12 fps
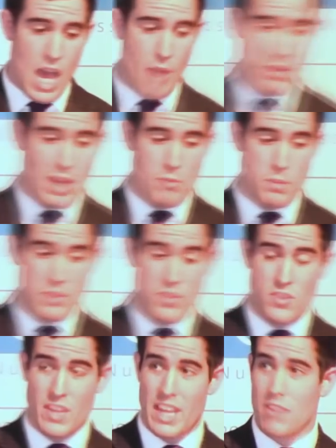have been
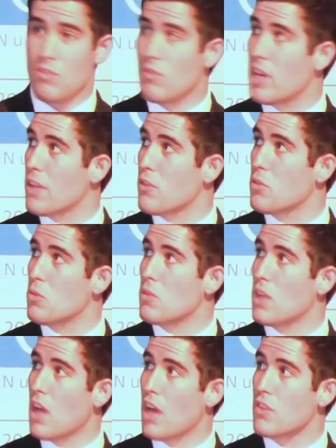seen really through
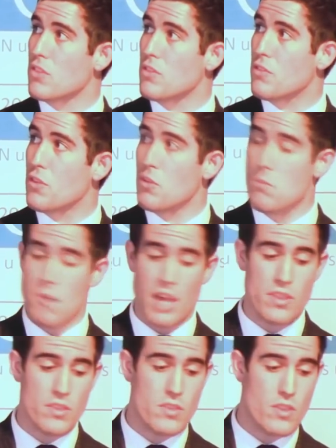the last few
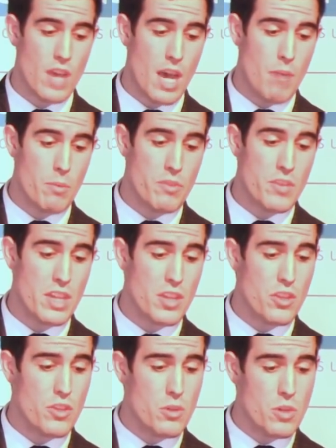months. We've seen
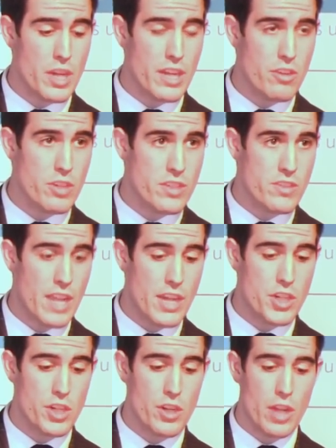hugely increased
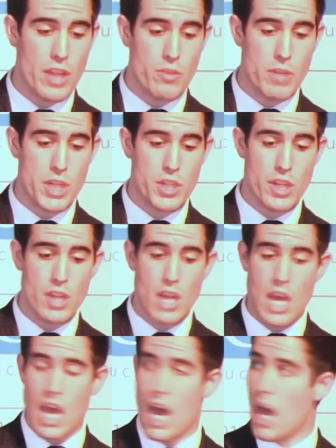tension in the region,
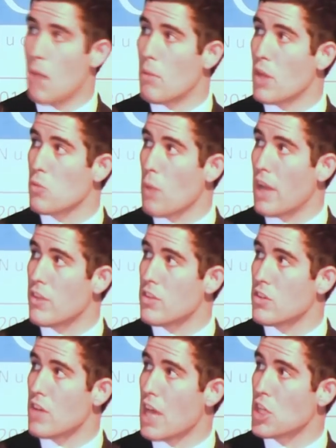as well as
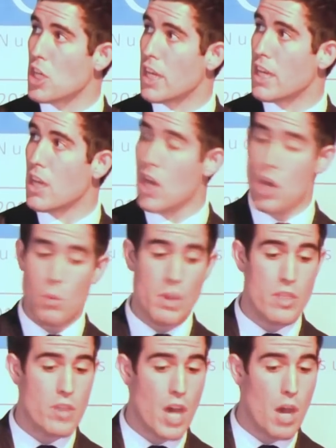internationally
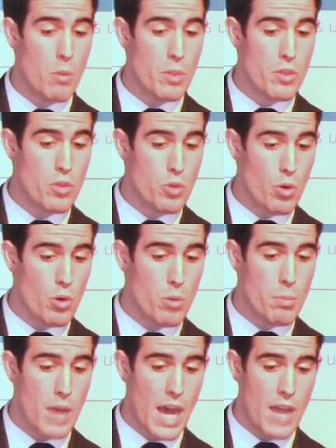with
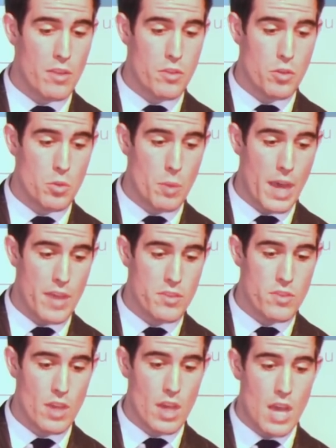Europe and the
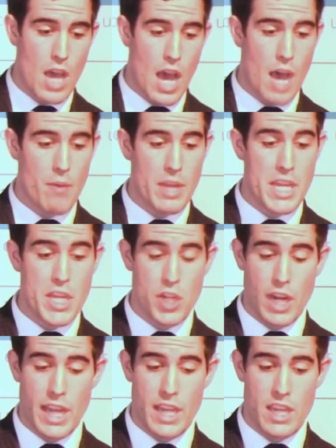US.
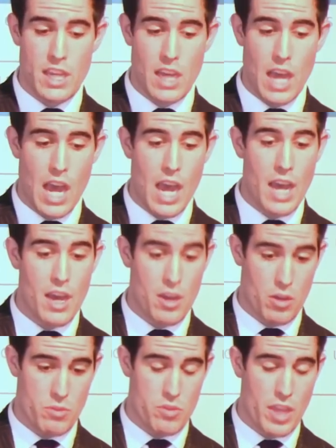Initially,
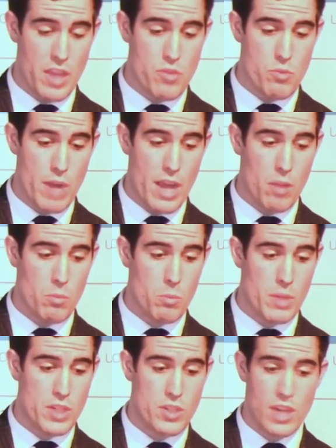obviously, Israel,
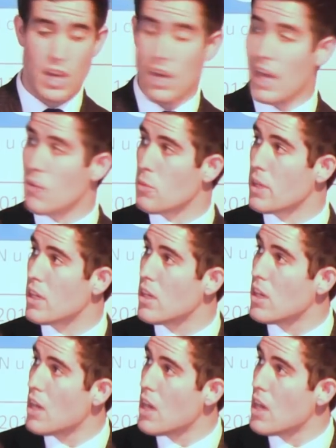which, as we